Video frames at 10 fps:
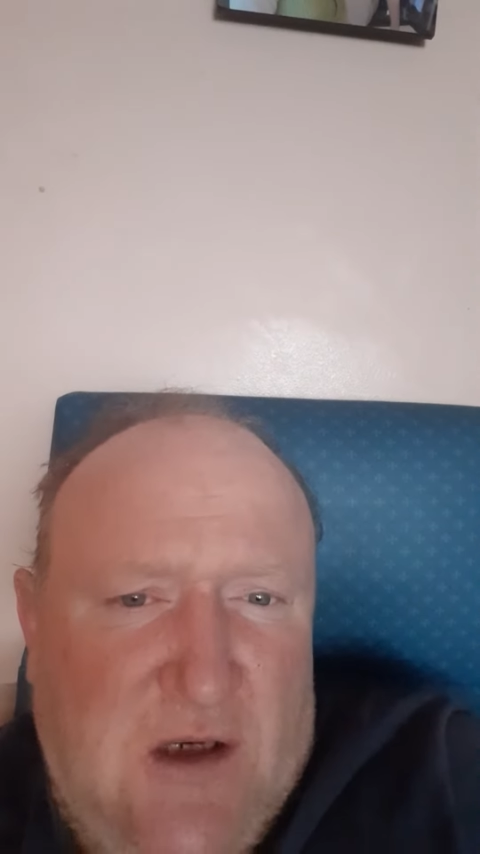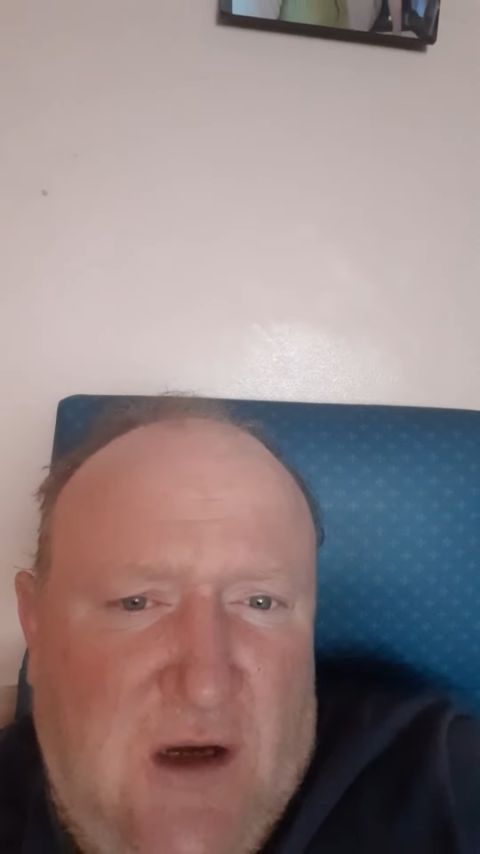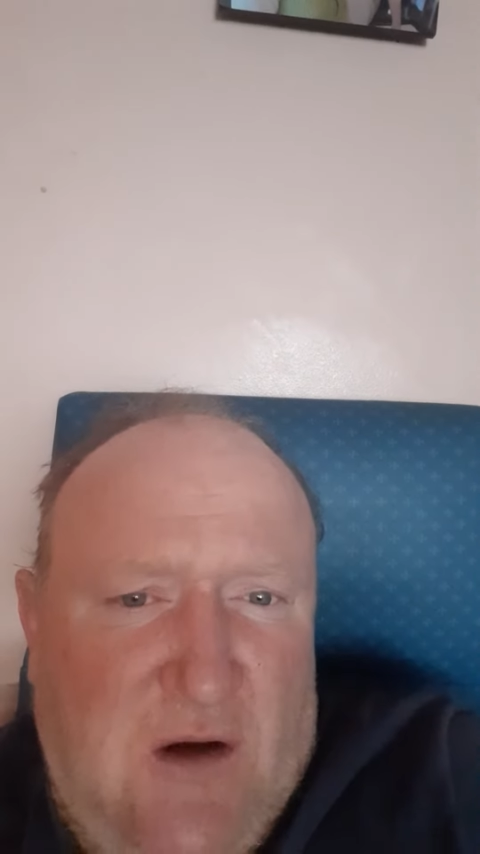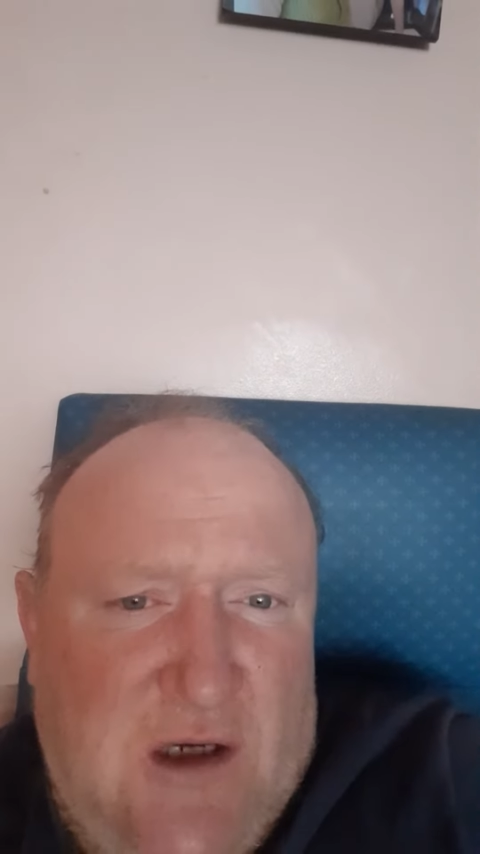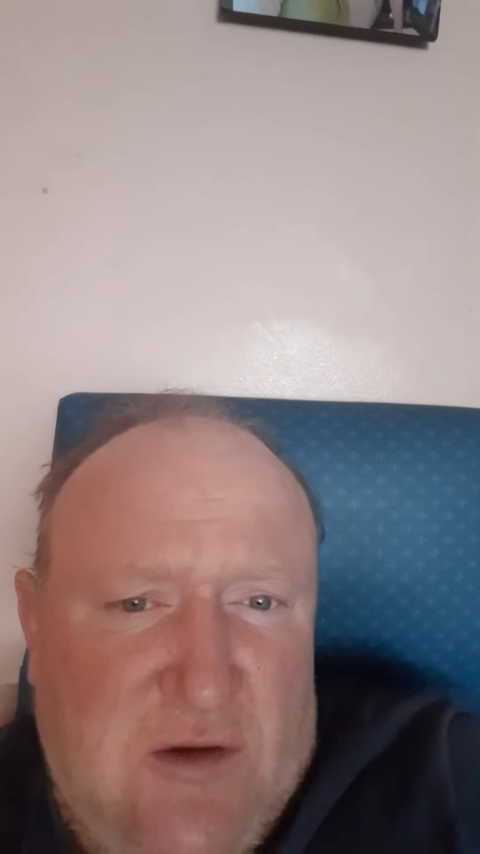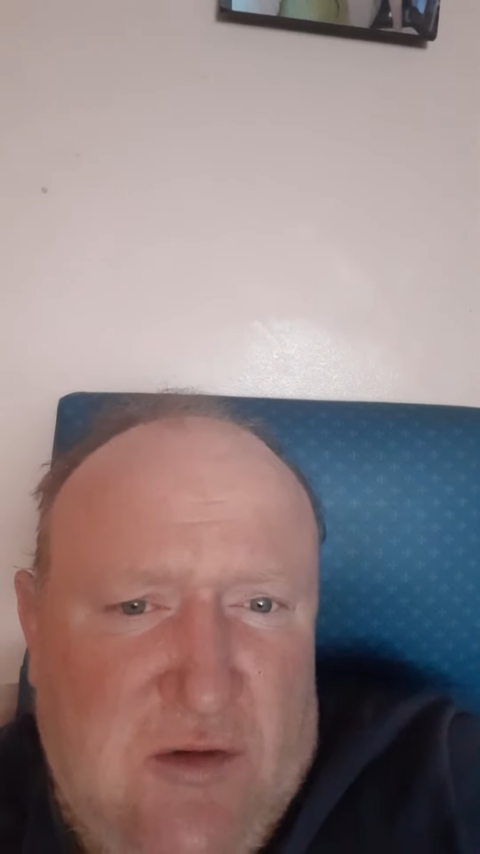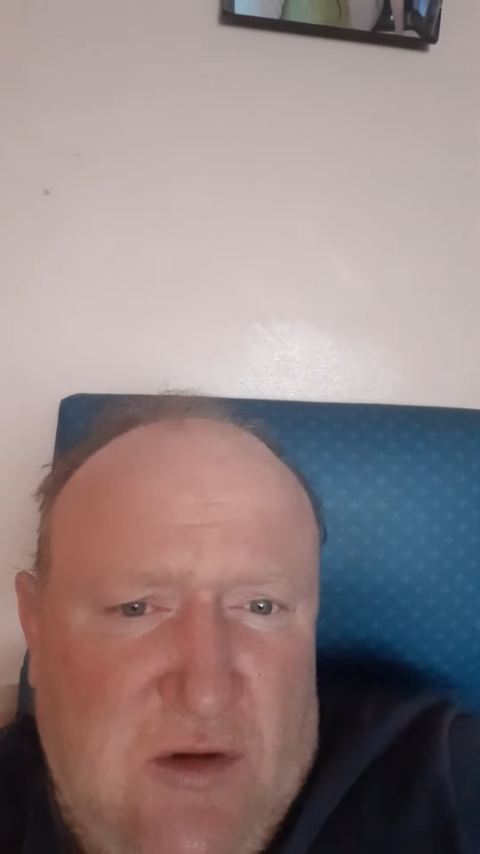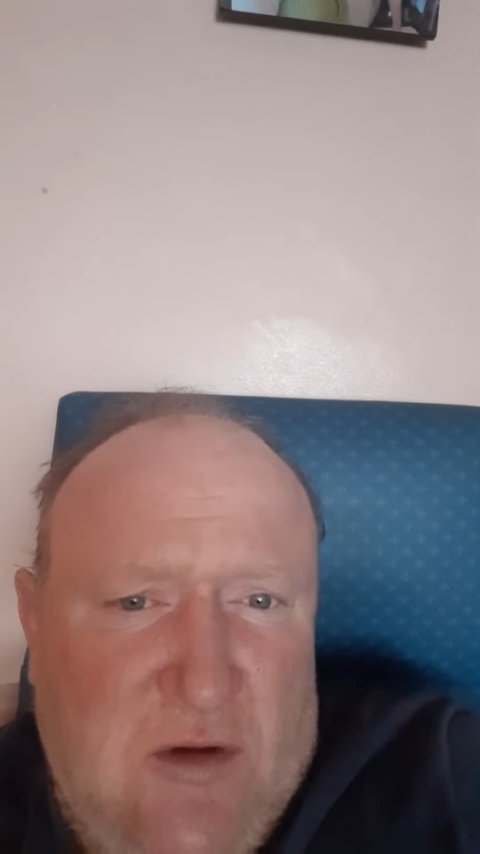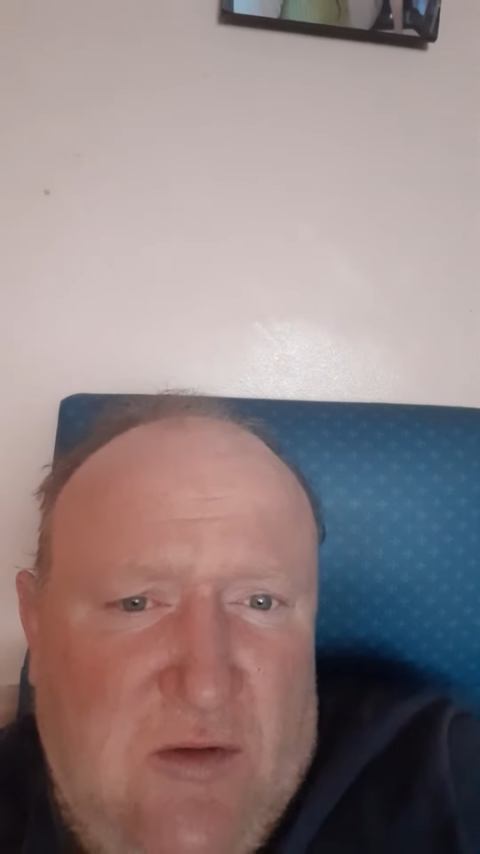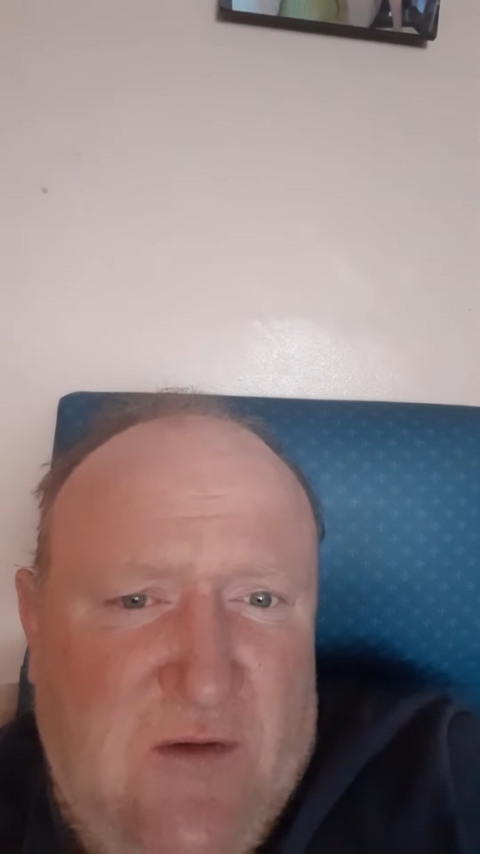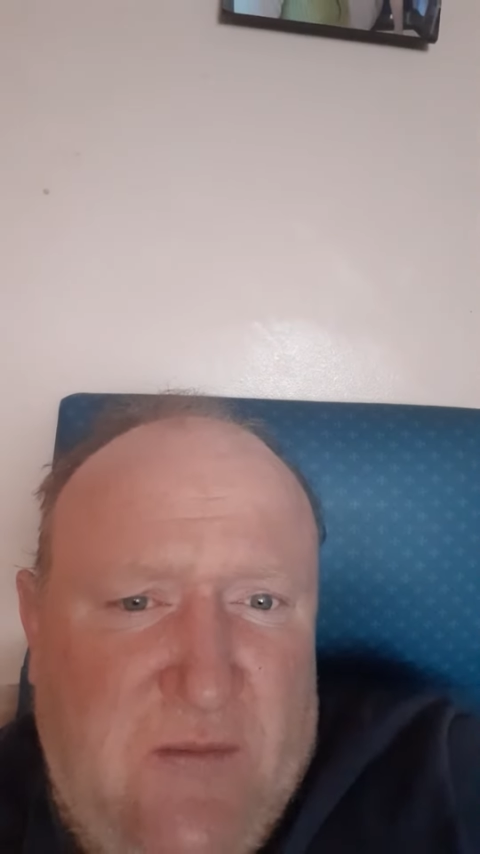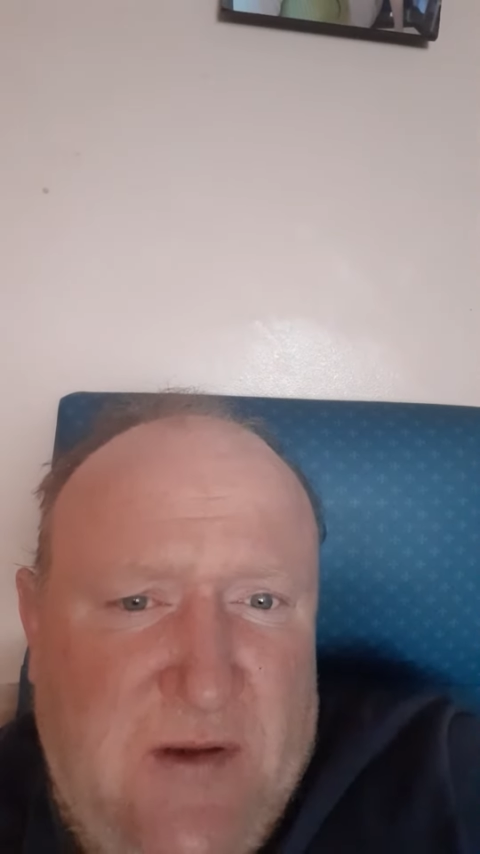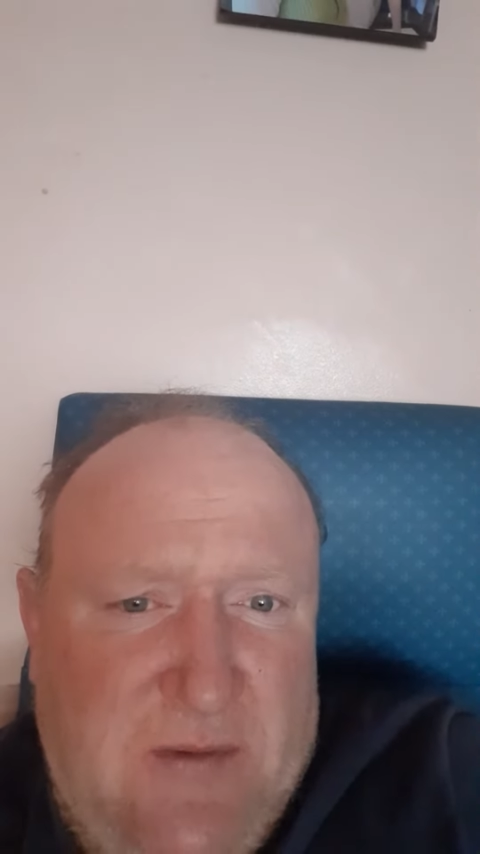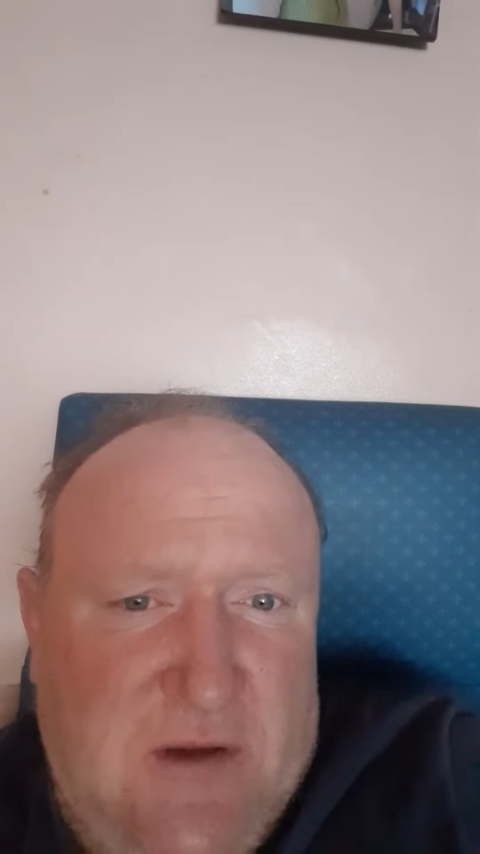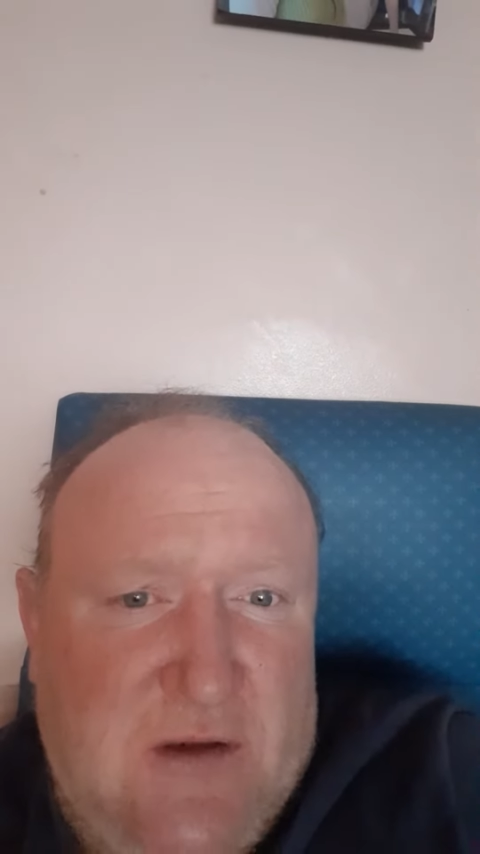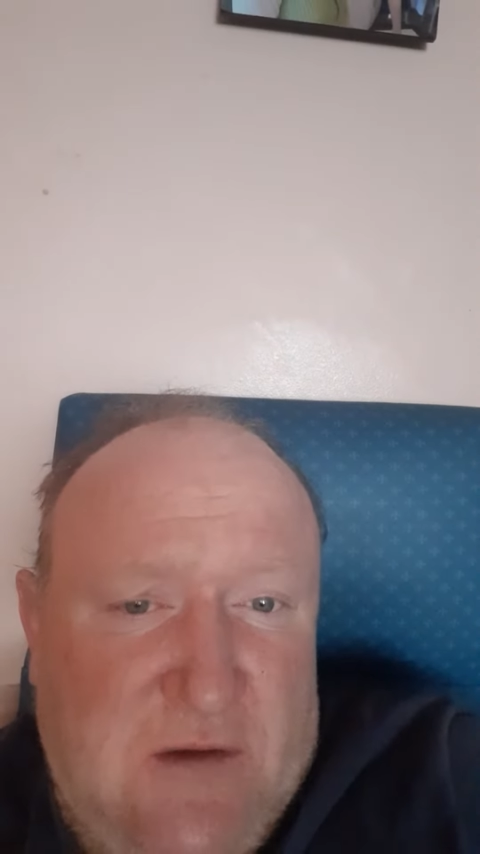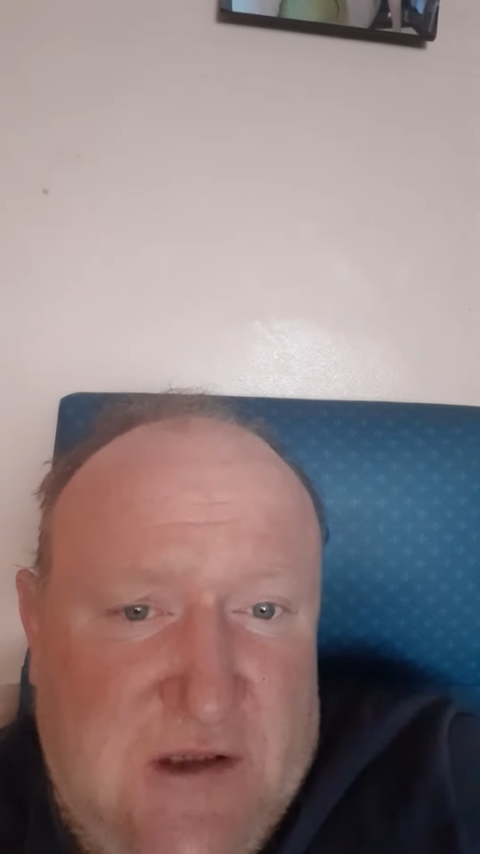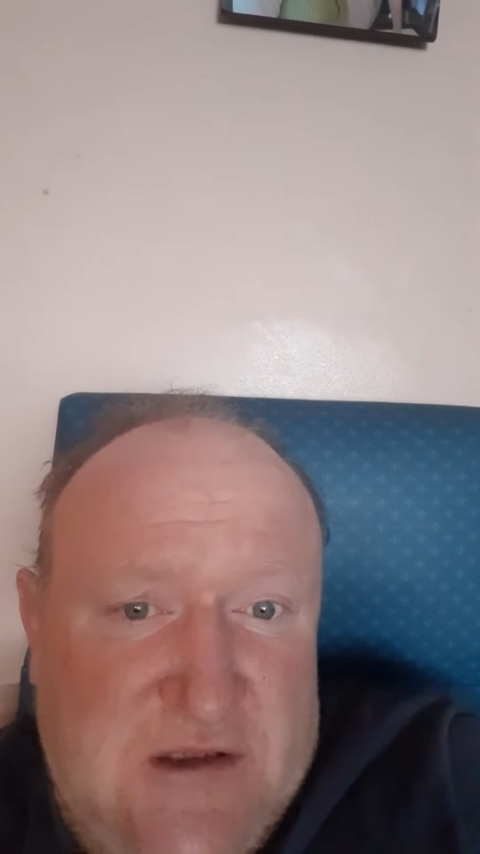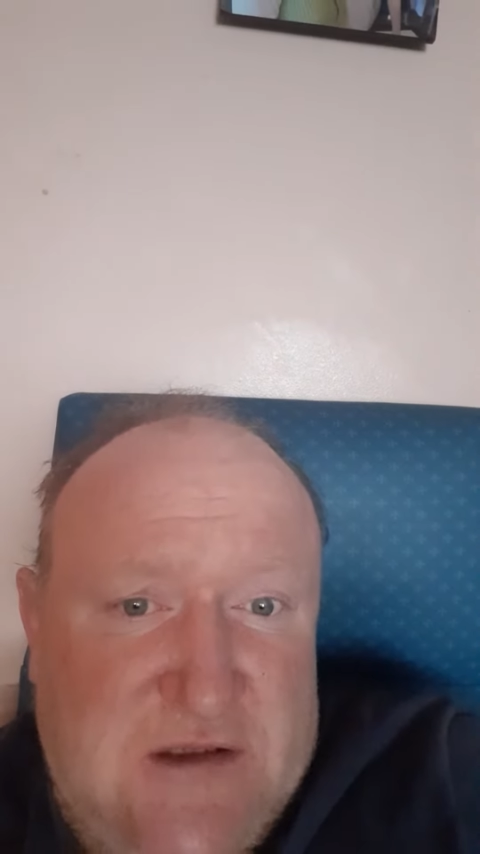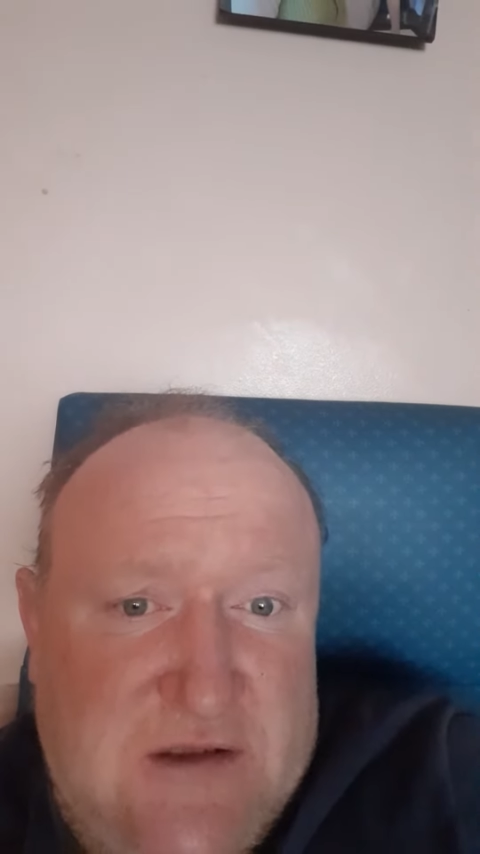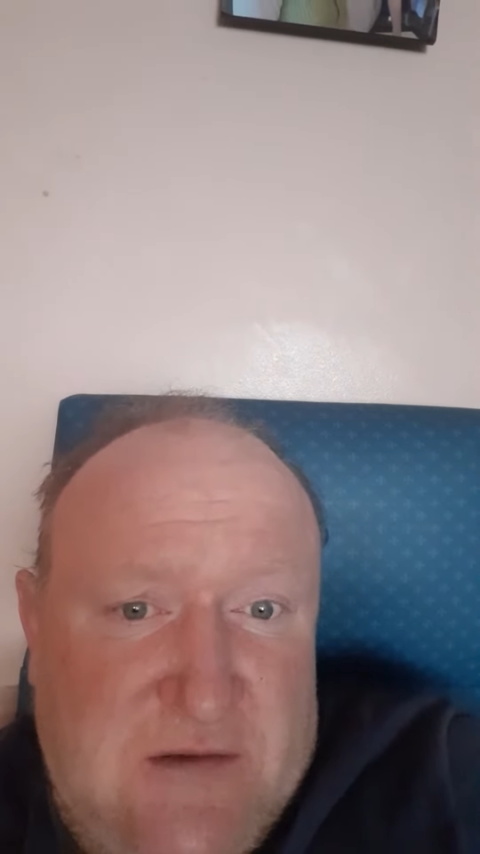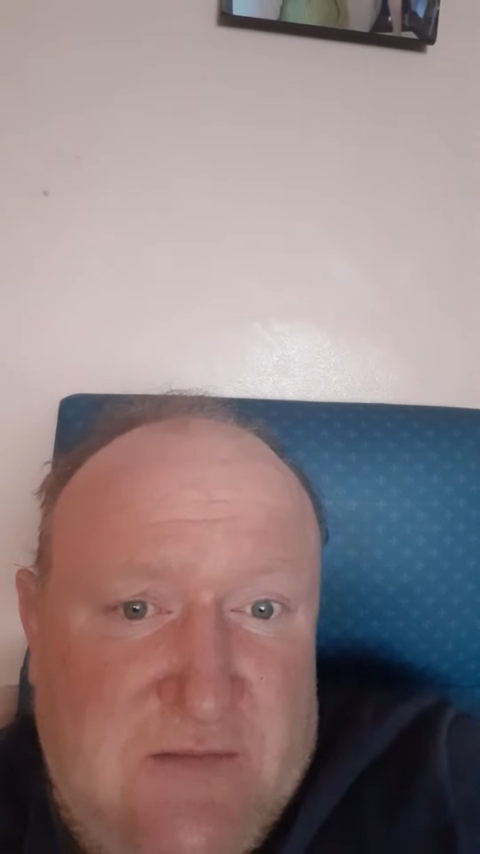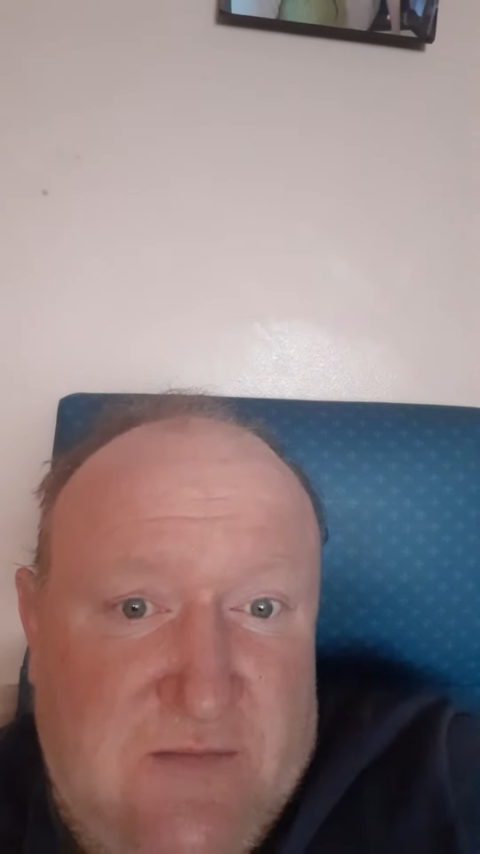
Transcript: Now, I don't know if people know this.